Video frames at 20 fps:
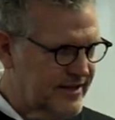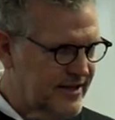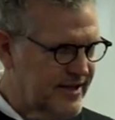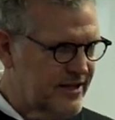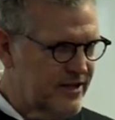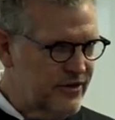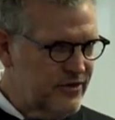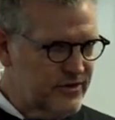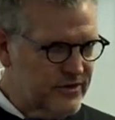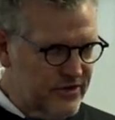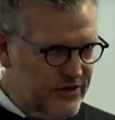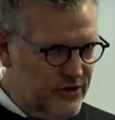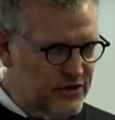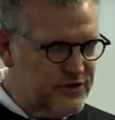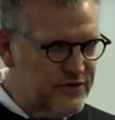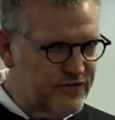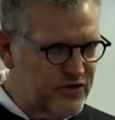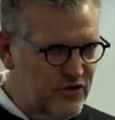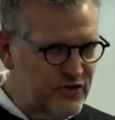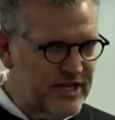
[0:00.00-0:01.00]
and you, those
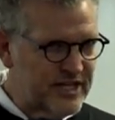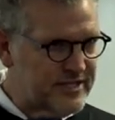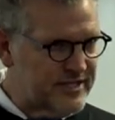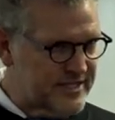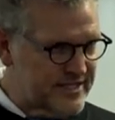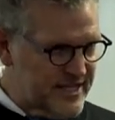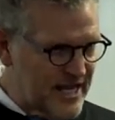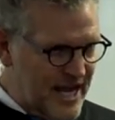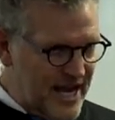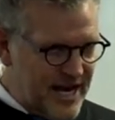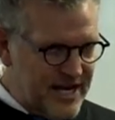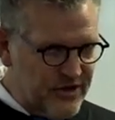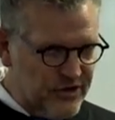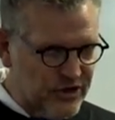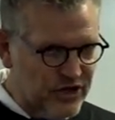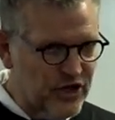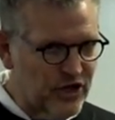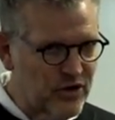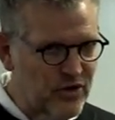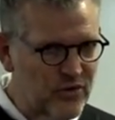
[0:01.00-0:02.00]
of you that design or
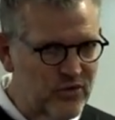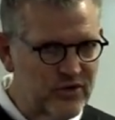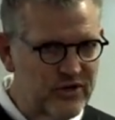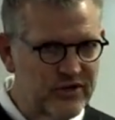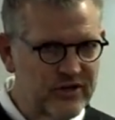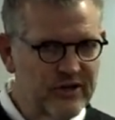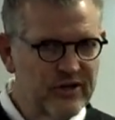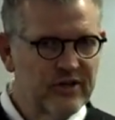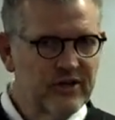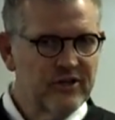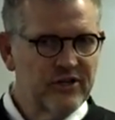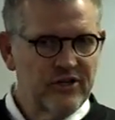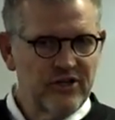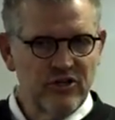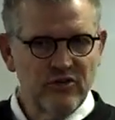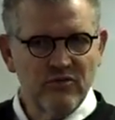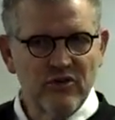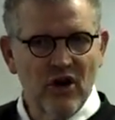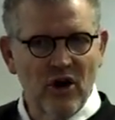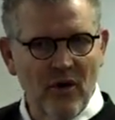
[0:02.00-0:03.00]
code,
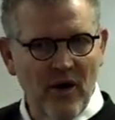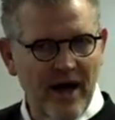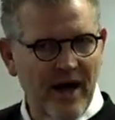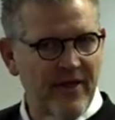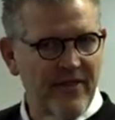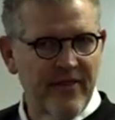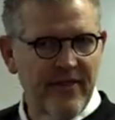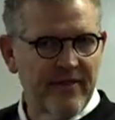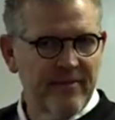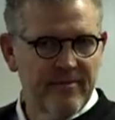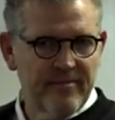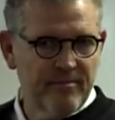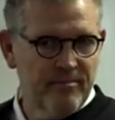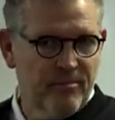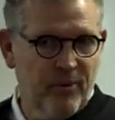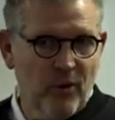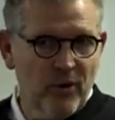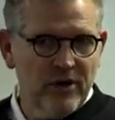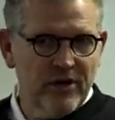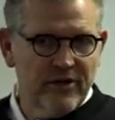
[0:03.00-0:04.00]
you know how
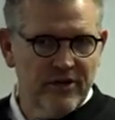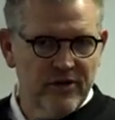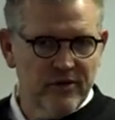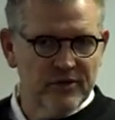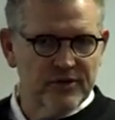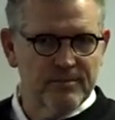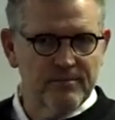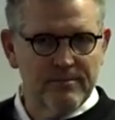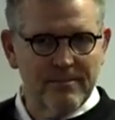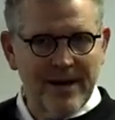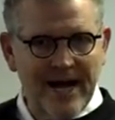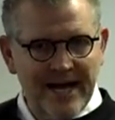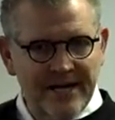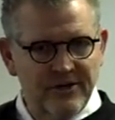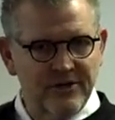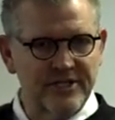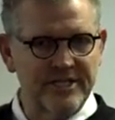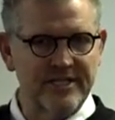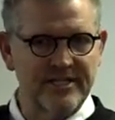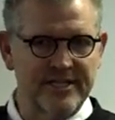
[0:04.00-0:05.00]
important those minor
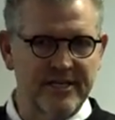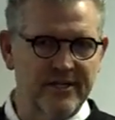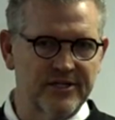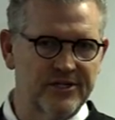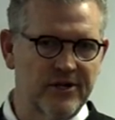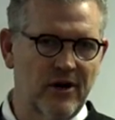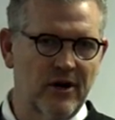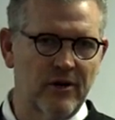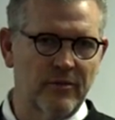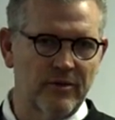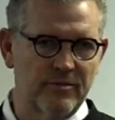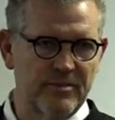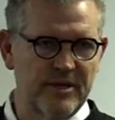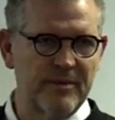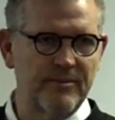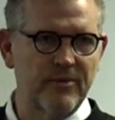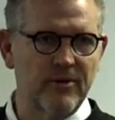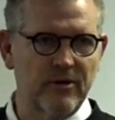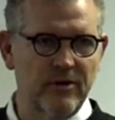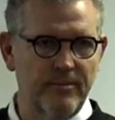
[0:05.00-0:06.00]
details are when
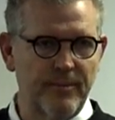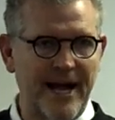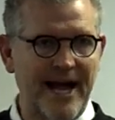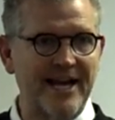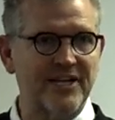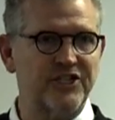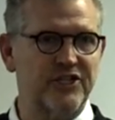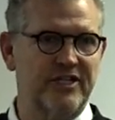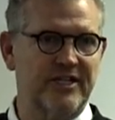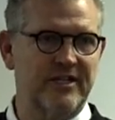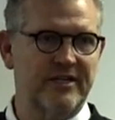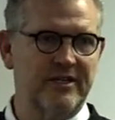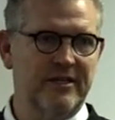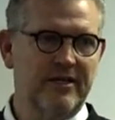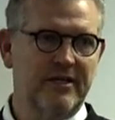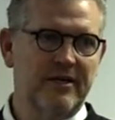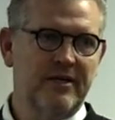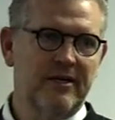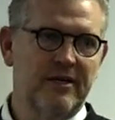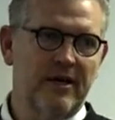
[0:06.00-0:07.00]
people are passionate
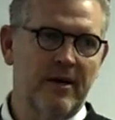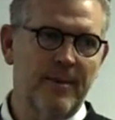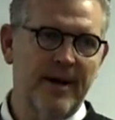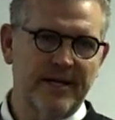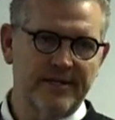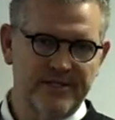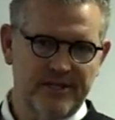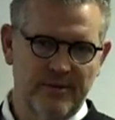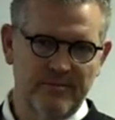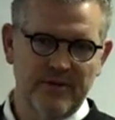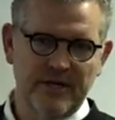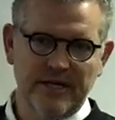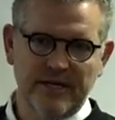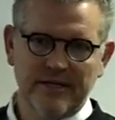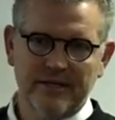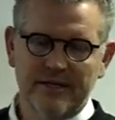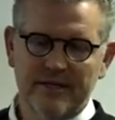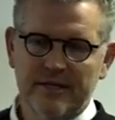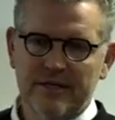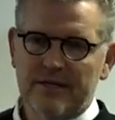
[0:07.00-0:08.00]
about something.
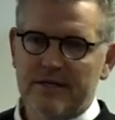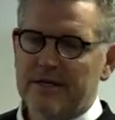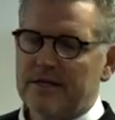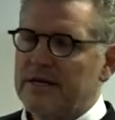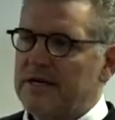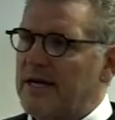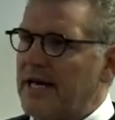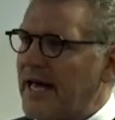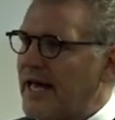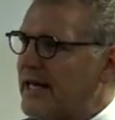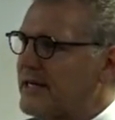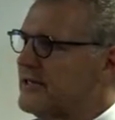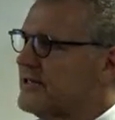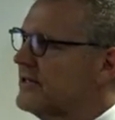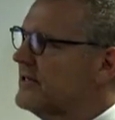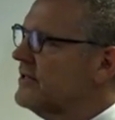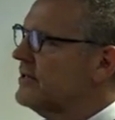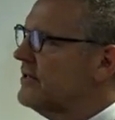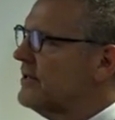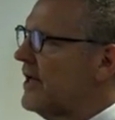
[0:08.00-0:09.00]
And
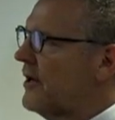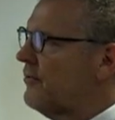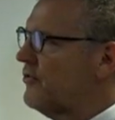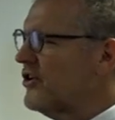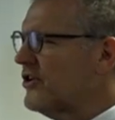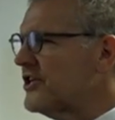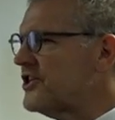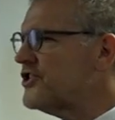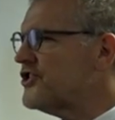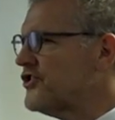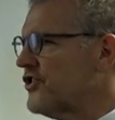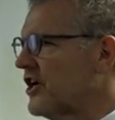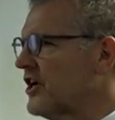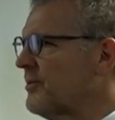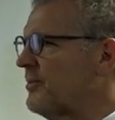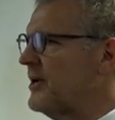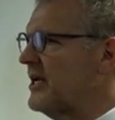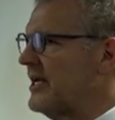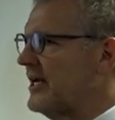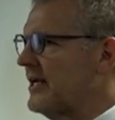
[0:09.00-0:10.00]
it really struck
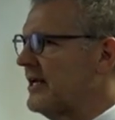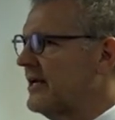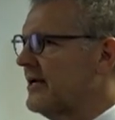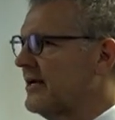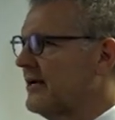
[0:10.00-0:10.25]
me